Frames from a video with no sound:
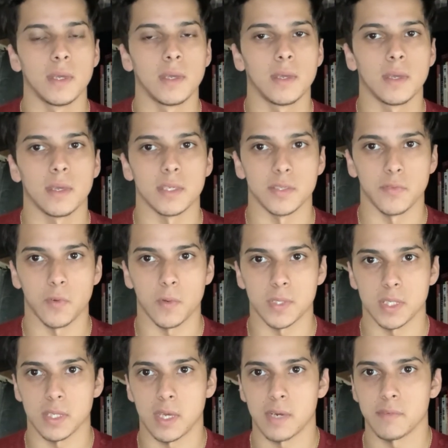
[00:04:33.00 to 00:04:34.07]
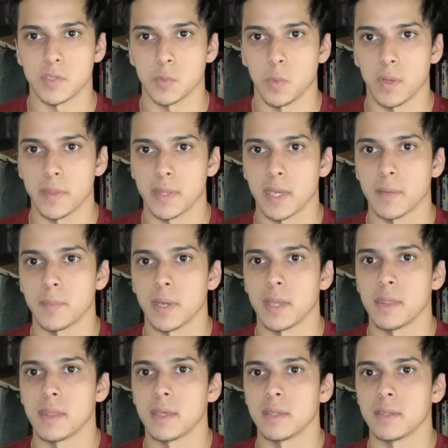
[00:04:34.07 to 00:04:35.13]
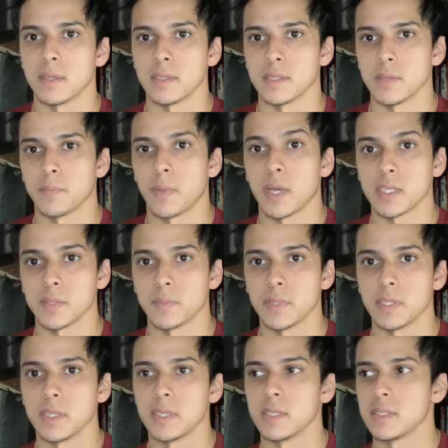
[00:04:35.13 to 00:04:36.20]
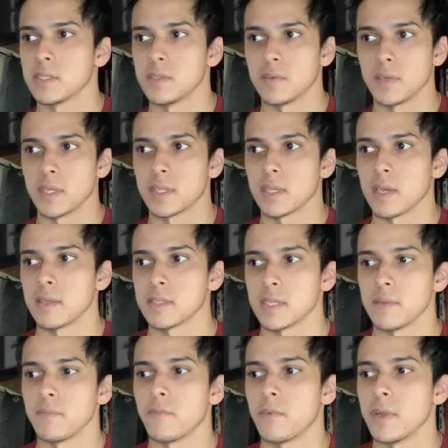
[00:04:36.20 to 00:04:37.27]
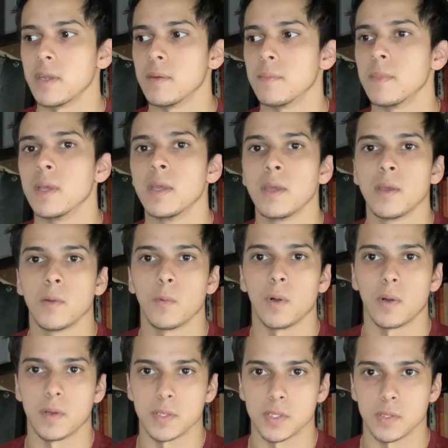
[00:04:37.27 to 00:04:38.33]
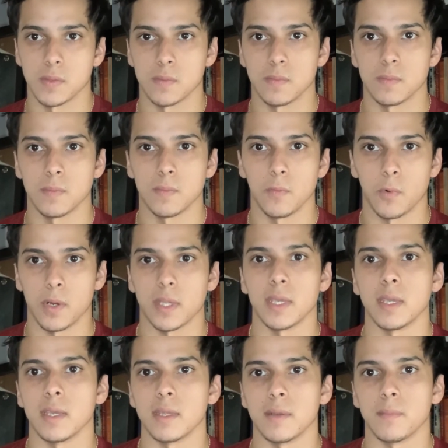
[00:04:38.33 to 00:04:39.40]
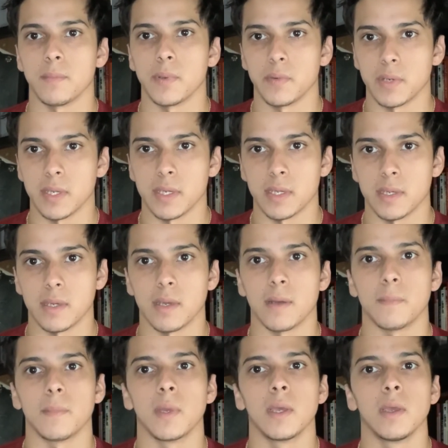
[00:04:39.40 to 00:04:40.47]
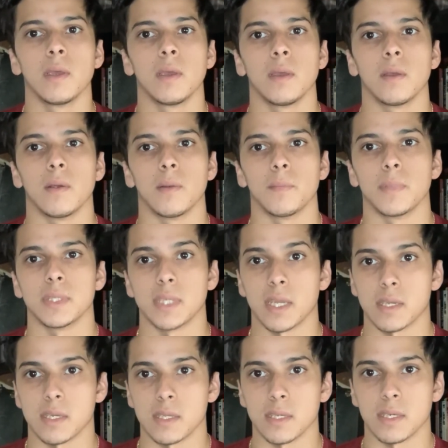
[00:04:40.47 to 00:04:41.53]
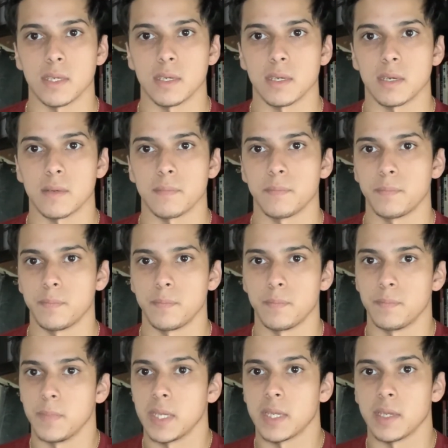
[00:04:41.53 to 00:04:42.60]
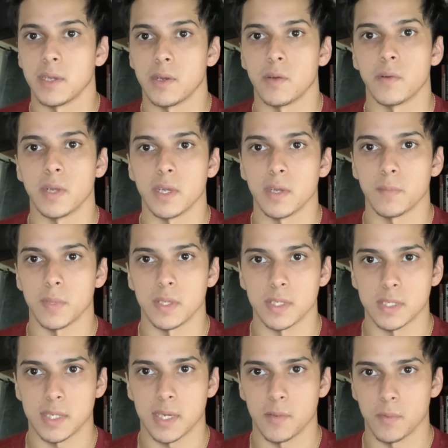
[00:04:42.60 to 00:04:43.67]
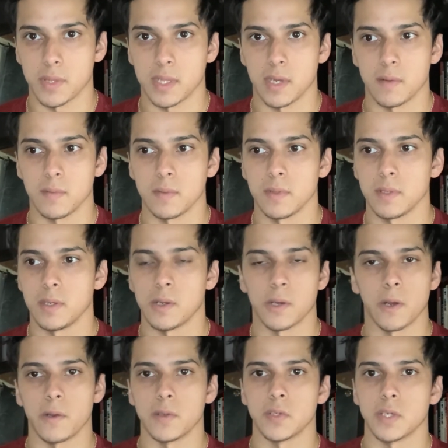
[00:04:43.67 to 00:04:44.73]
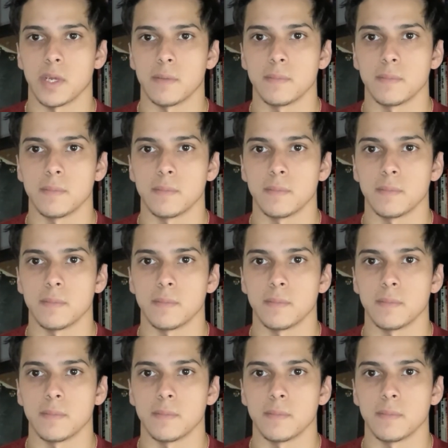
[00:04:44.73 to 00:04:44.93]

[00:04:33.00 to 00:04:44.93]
Because of course a lot of us want that, but I think there's a possibility to still get that same freedom while also working and building an income, and potentially making your own income on the side without your current job.